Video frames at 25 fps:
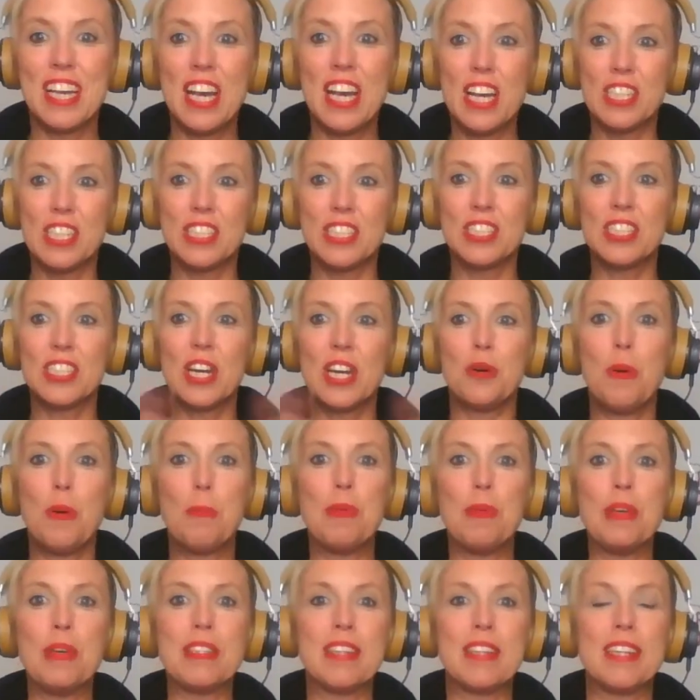So
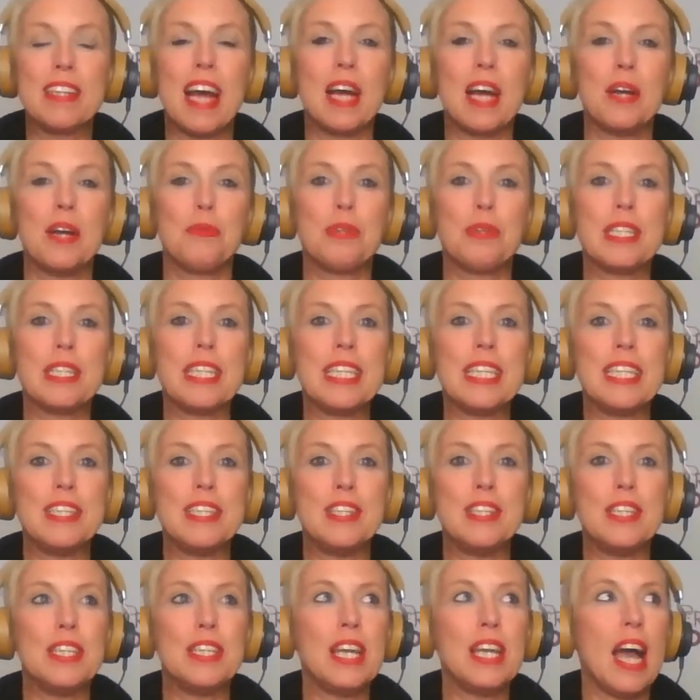Piet and I,
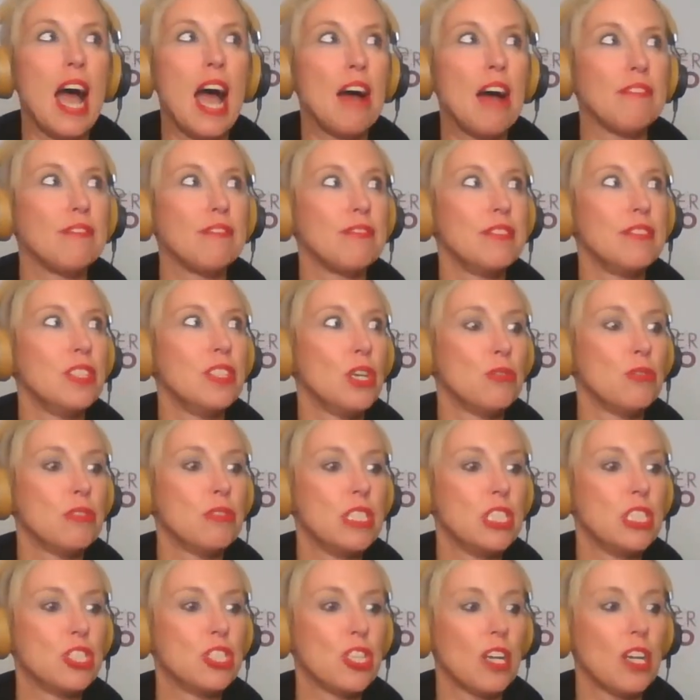we have known
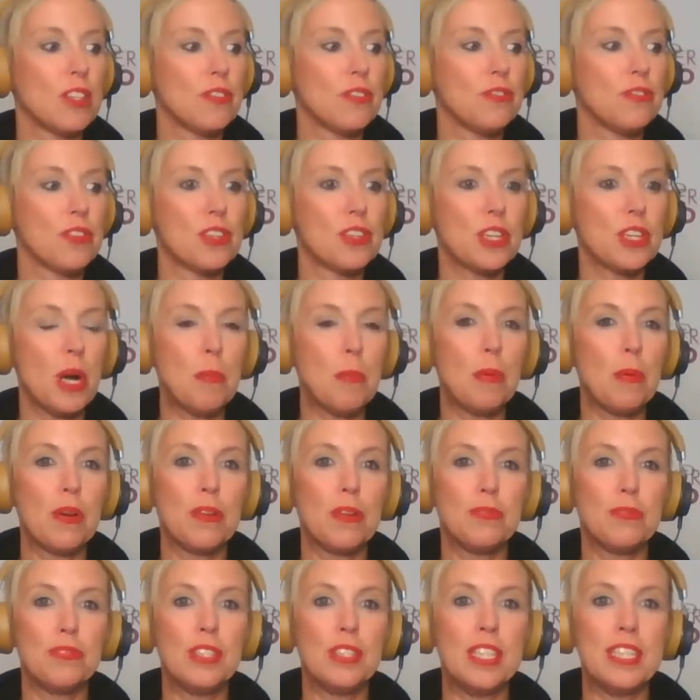each other for a couple
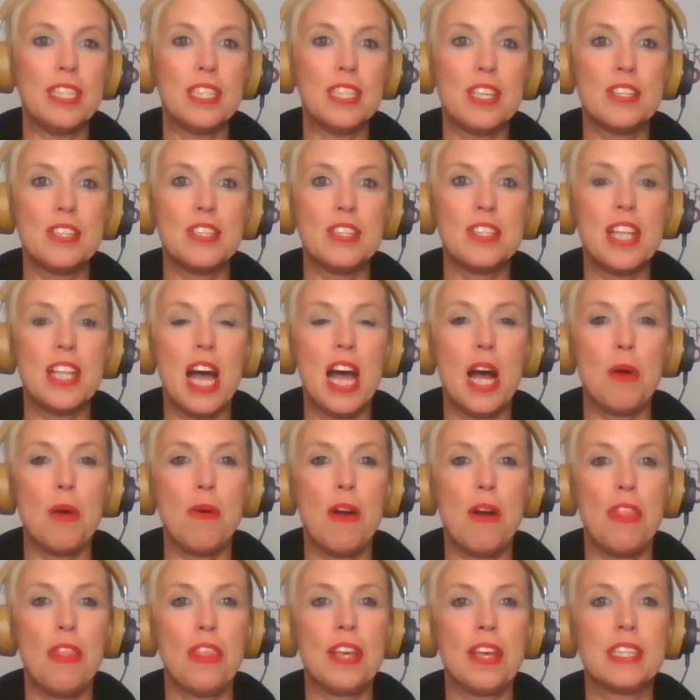of years now.
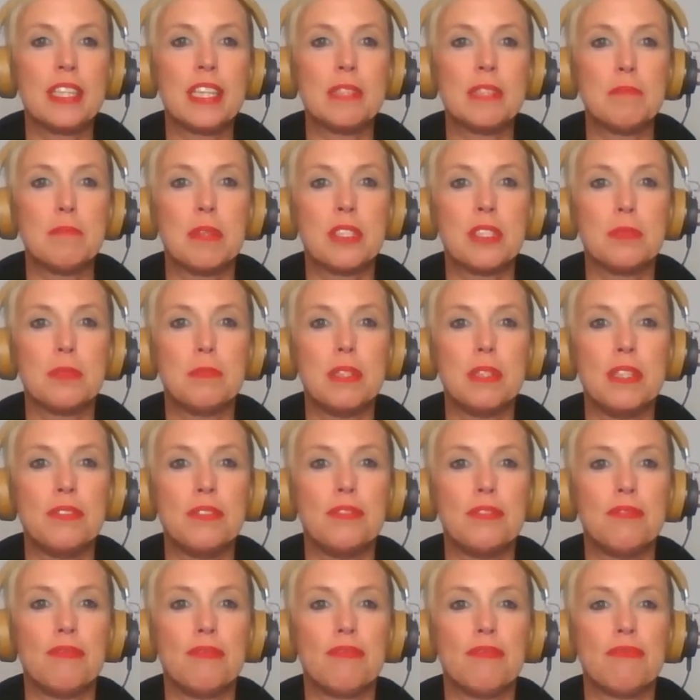I think it must be
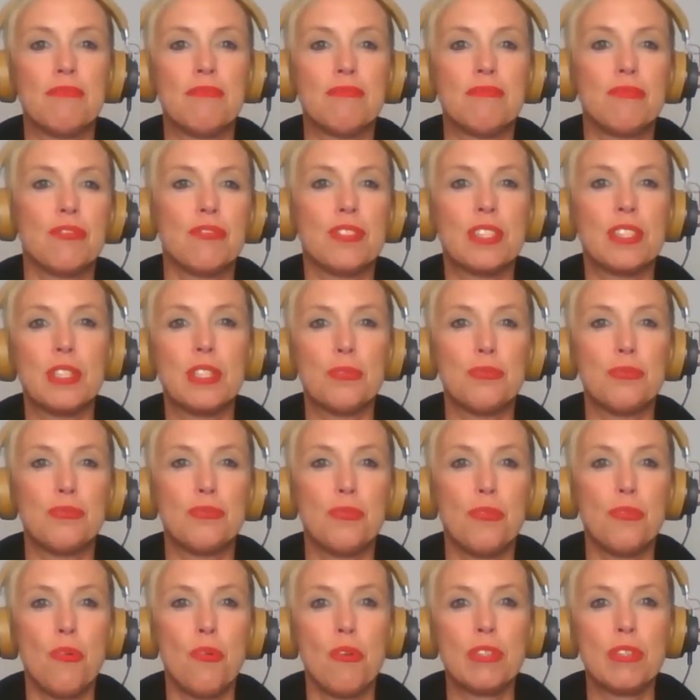3 or
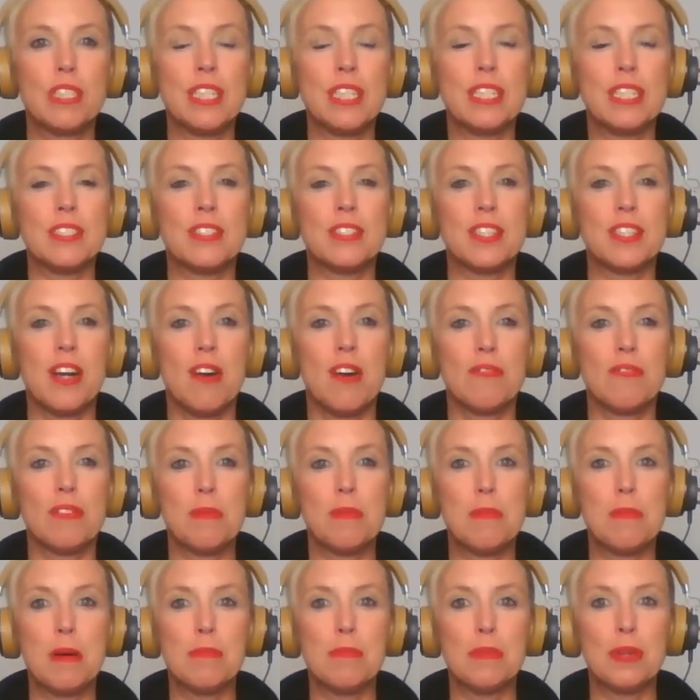4 years, can't
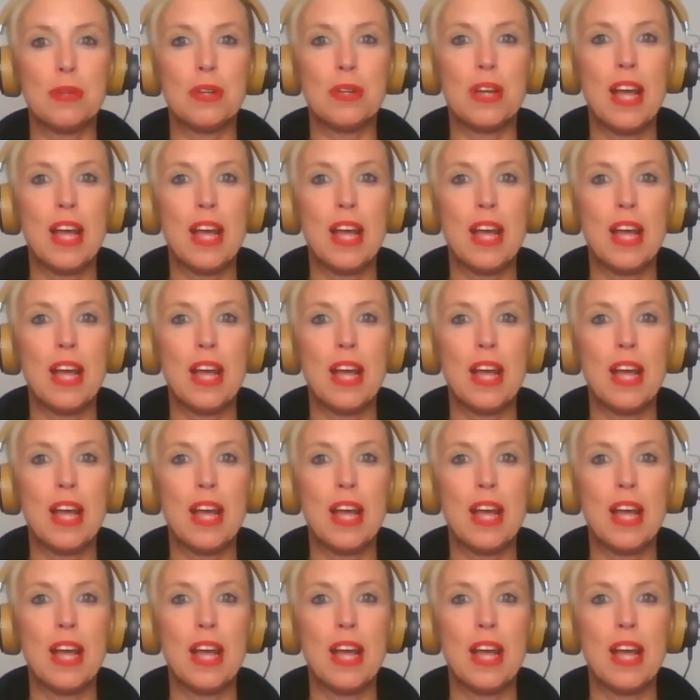remember.